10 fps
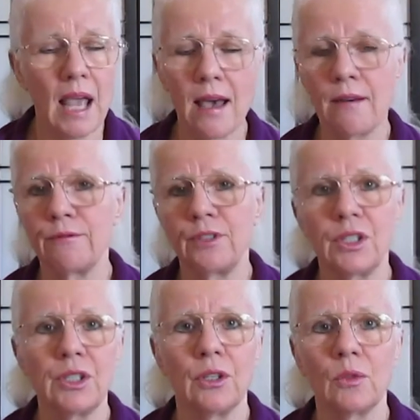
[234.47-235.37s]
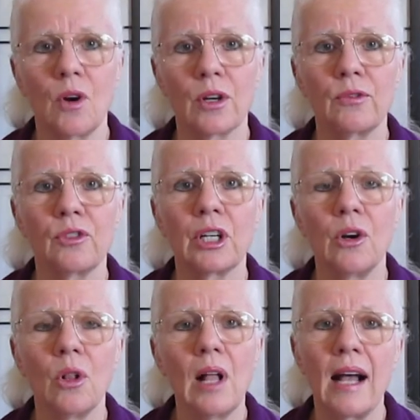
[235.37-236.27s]
have distilled water for our
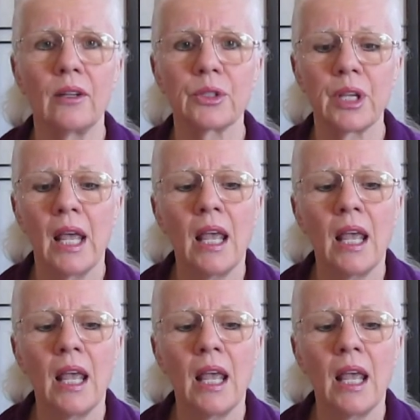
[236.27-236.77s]
whole house?